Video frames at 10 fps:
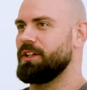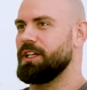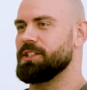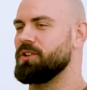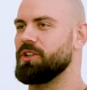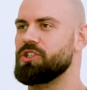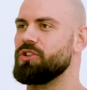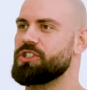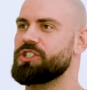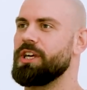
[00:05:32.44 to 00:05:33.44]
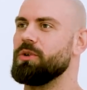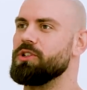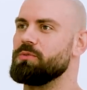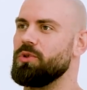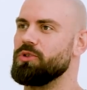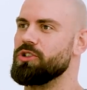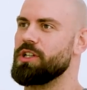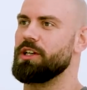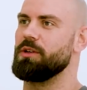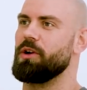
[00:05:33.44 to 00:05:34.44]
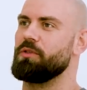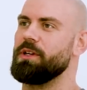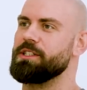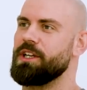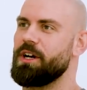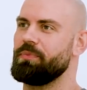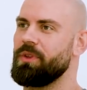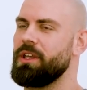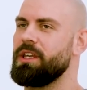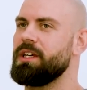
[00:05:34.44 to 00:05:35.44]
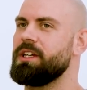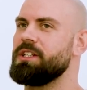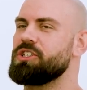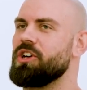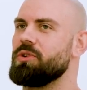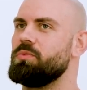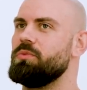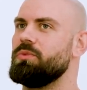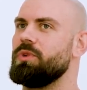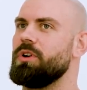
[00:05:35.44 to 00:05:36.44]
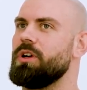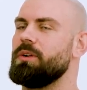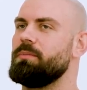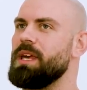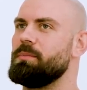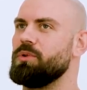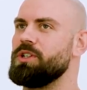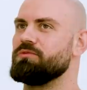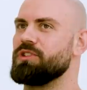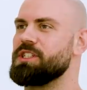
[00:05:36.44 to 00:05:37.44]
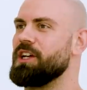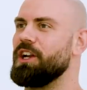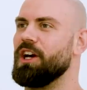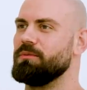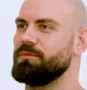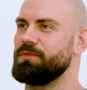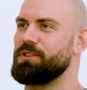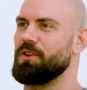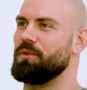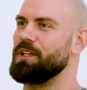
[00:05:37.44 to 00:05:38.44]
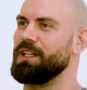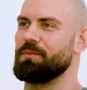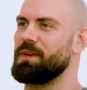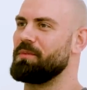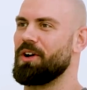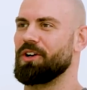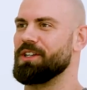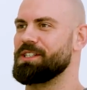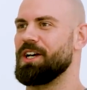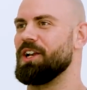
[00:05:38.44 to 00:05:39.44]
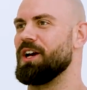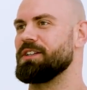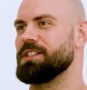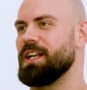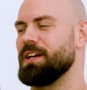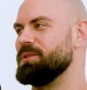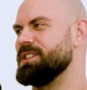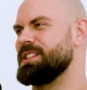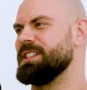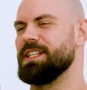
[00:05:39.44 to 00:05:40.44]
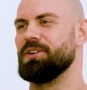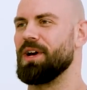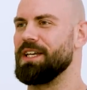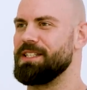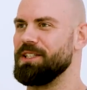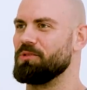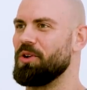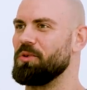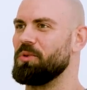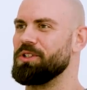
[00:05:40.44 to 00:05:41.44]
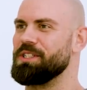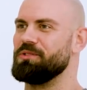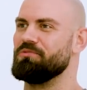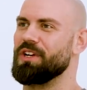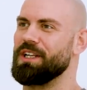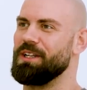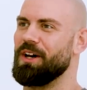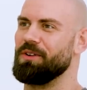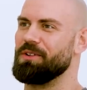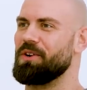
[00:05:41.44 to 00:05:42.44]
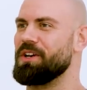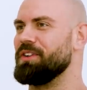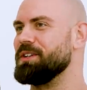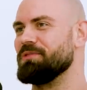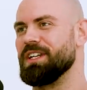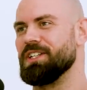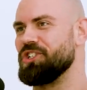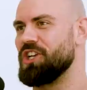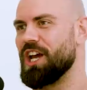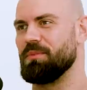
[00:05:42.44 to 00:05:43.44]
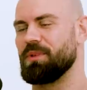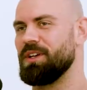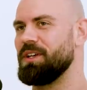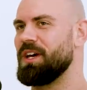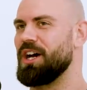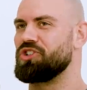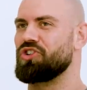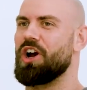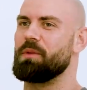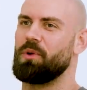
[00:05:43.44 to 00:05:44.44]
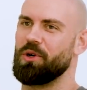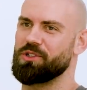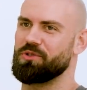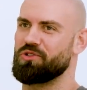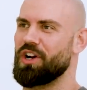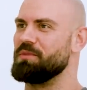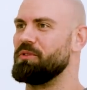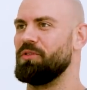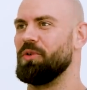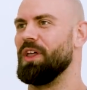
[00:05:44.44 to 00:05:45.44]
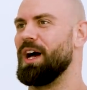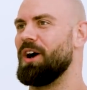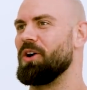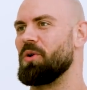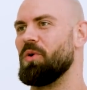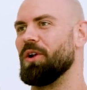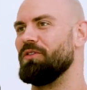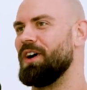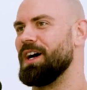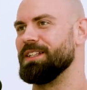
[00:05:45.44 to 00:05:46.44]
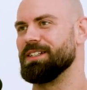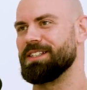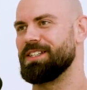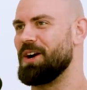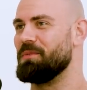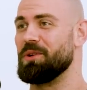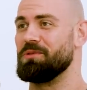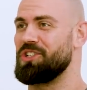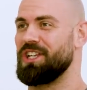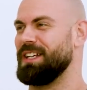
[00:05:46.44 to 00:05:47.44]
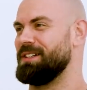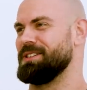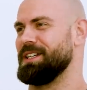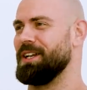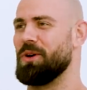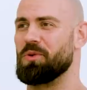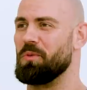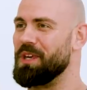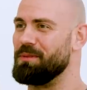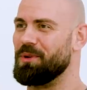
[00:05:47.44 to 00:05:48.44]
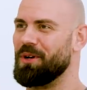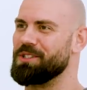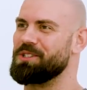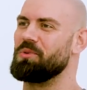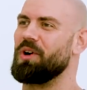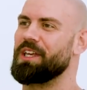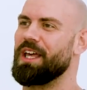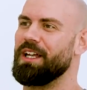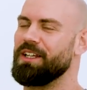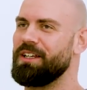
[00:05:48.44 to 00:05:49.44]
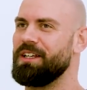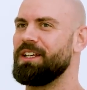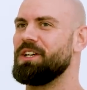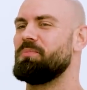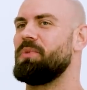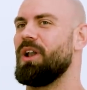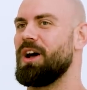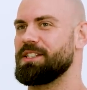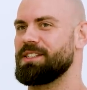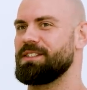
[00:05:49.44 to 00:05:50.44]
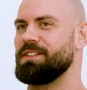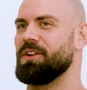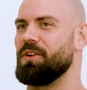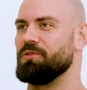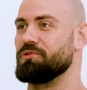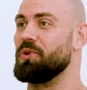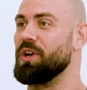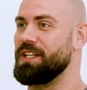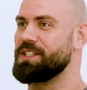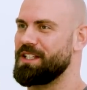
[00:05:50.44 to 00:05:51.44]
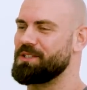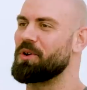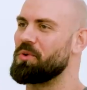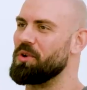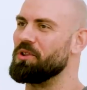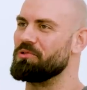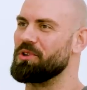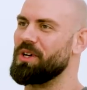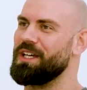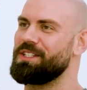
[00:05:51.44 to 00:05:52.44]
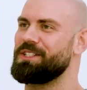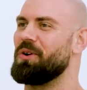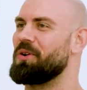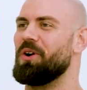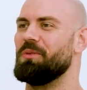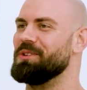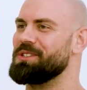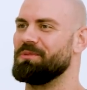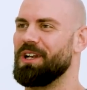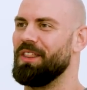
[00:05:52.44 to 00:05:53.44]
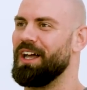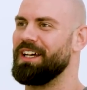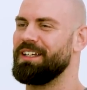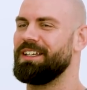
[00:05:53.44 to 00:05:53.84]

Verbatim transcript: It's not, it's not skill. It's more just like you're both pissed up. Yes. So people didn't really sign up. Do you know what I mean? Like people aren't going to sign up because they're like this, this little 18 year old. What does he really know? You're not even really in shape. I tried personal training before that, unqualified. I just started my own shit. I was like, local people, I just do what I can. Plus, you know, the real hitch, this is what I called it, the real hitch.com or something like that.